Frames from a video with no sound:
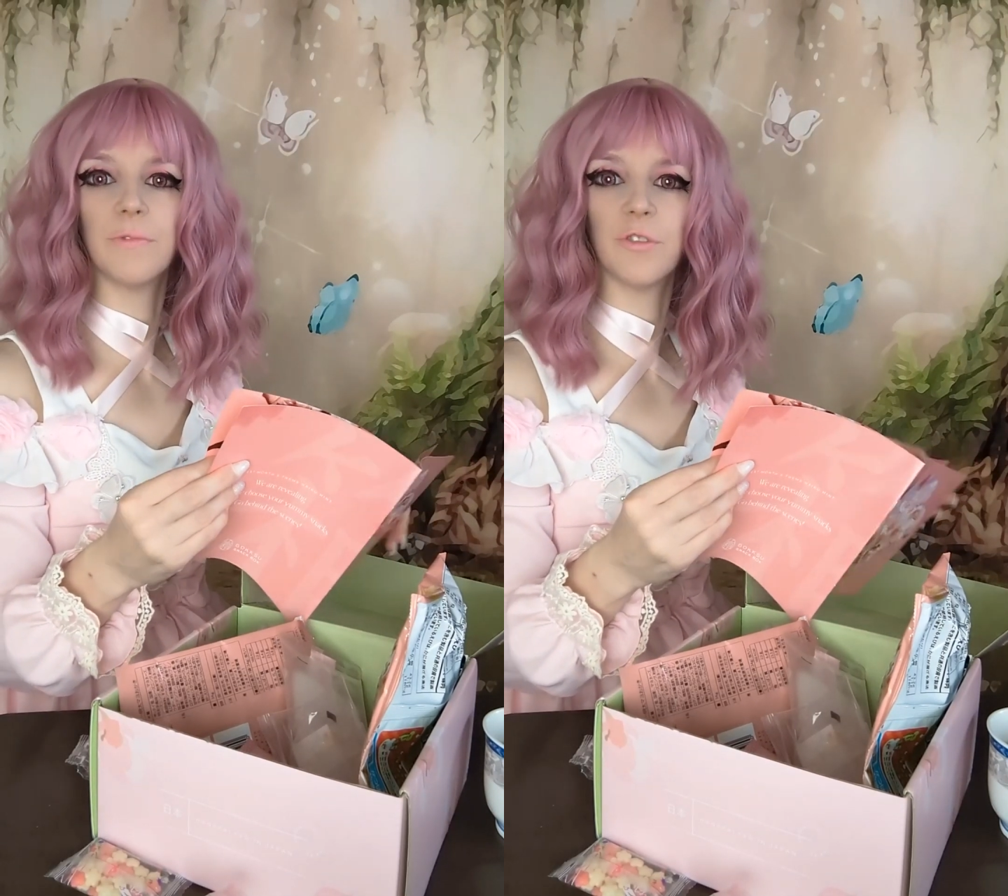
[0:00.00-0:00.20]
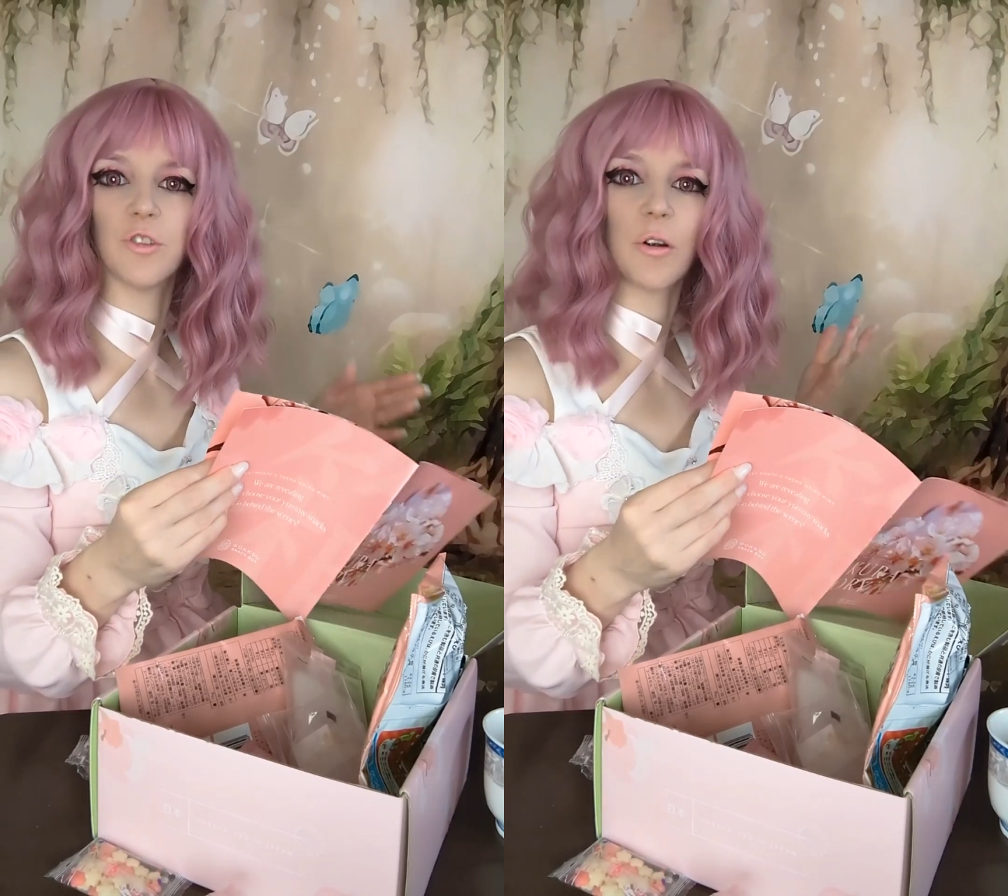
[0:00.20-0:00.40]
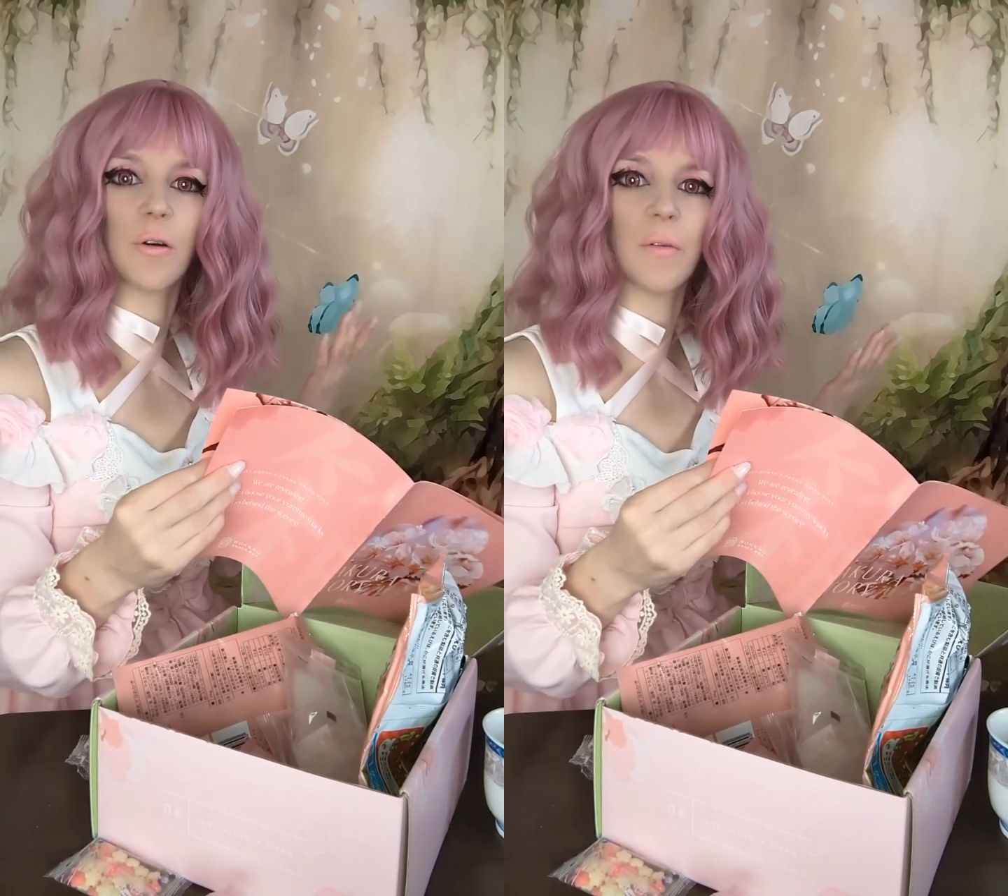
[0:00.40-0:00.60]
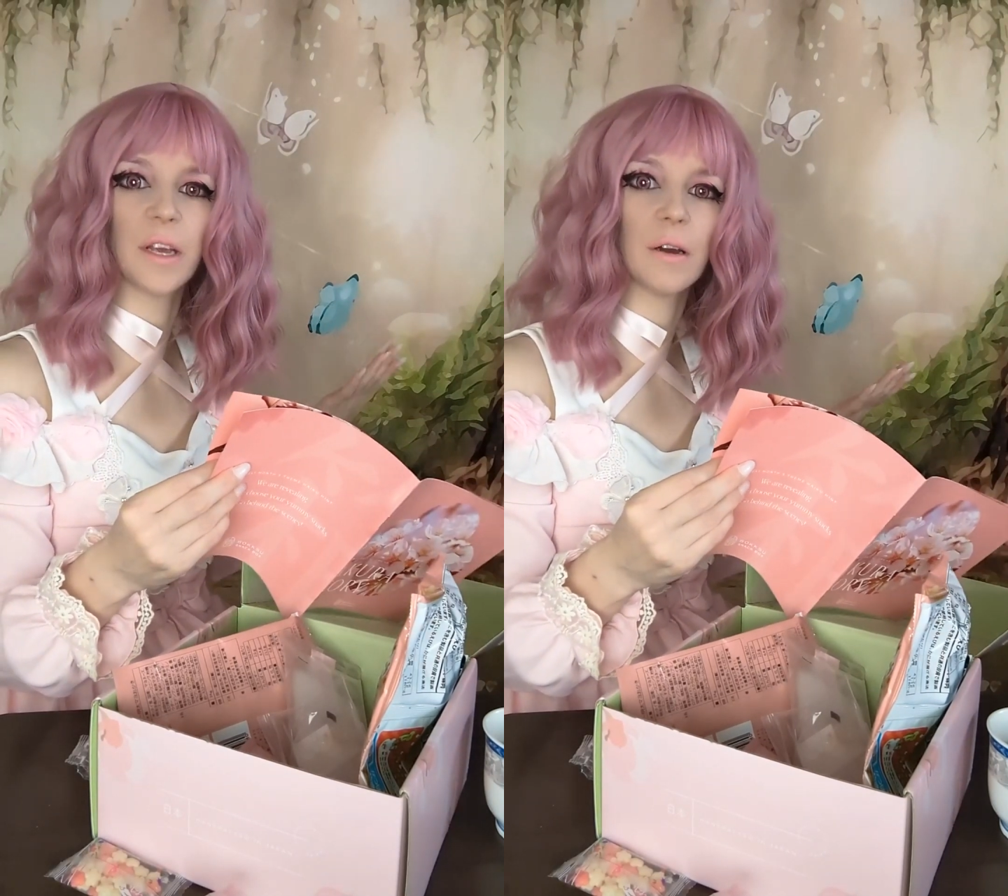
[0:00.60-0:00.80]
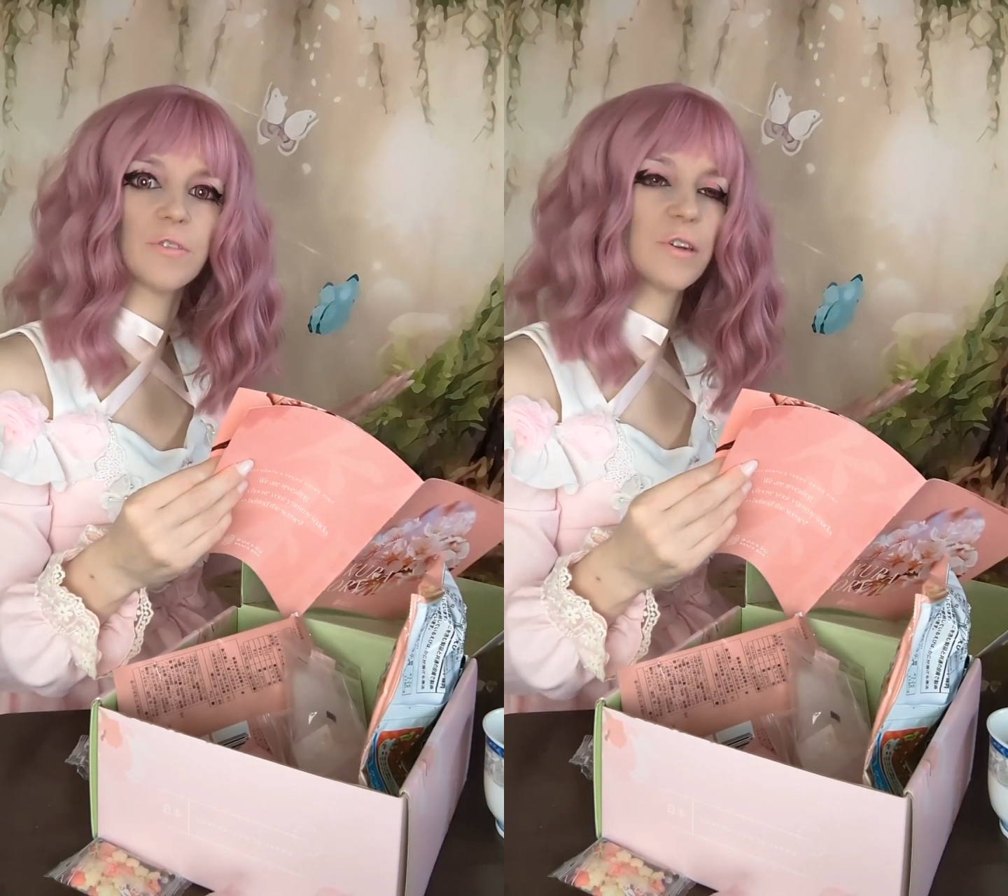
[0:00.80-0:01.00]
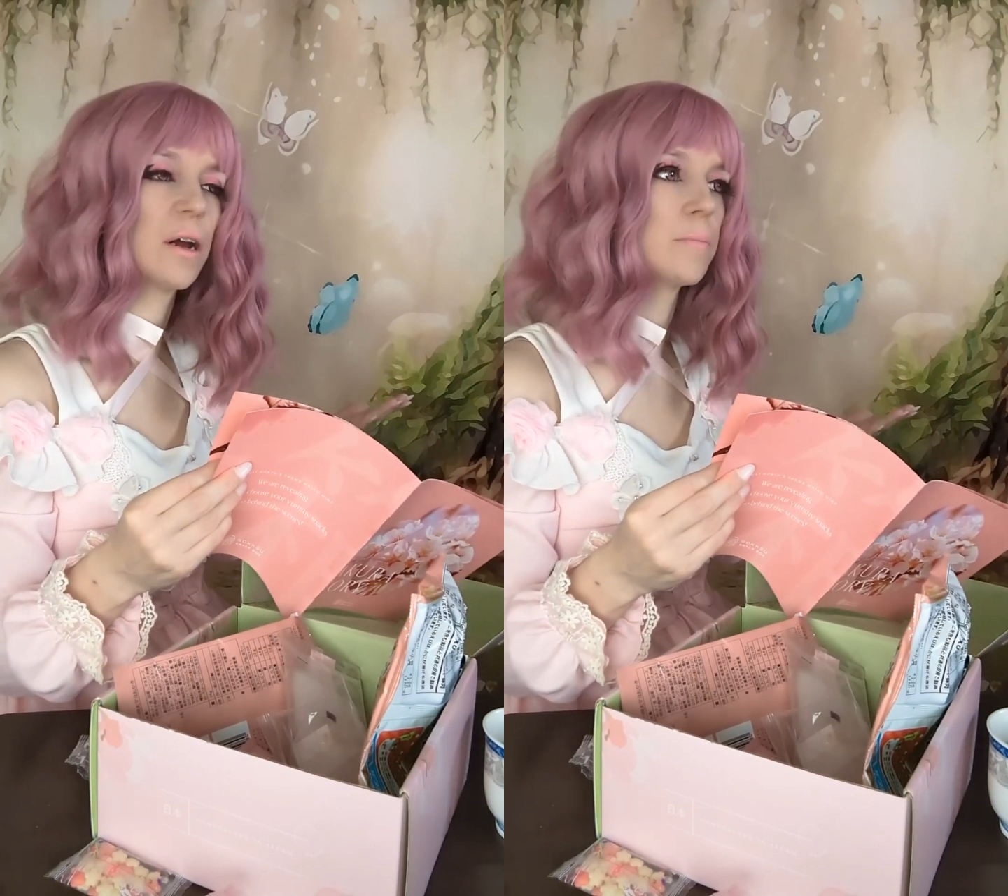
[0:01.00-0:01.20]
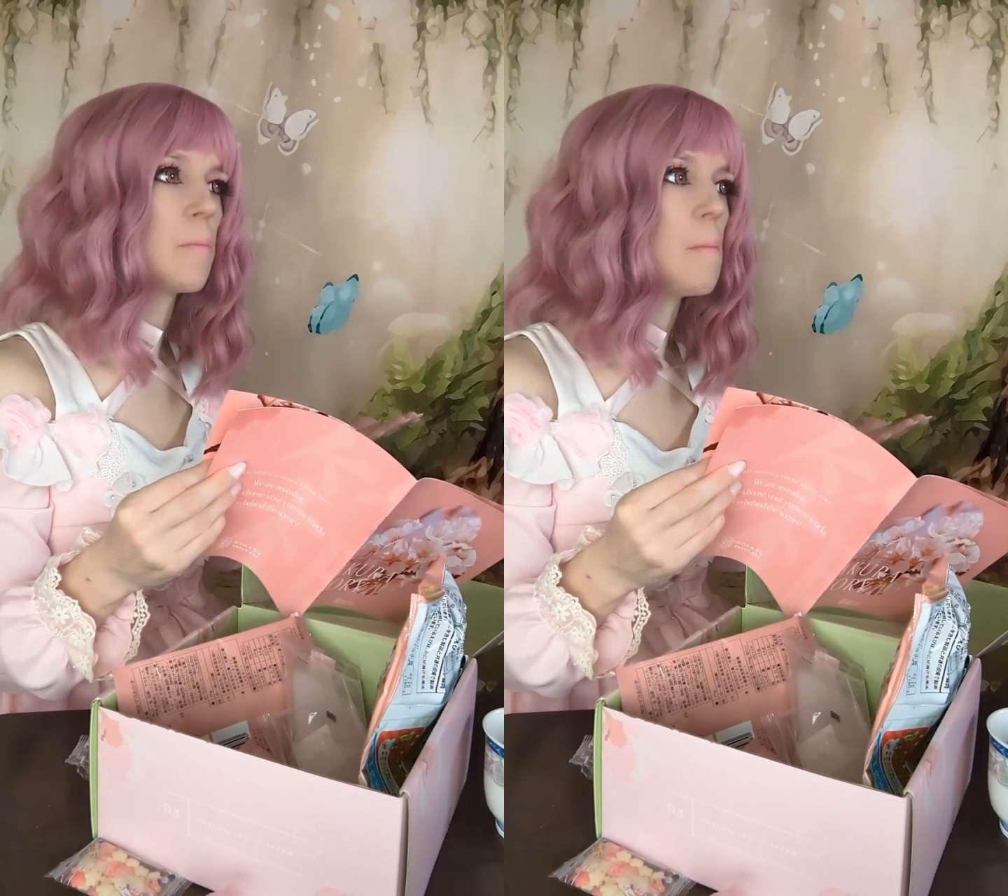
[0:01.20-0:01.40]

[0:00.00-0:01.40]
sugar on the outside.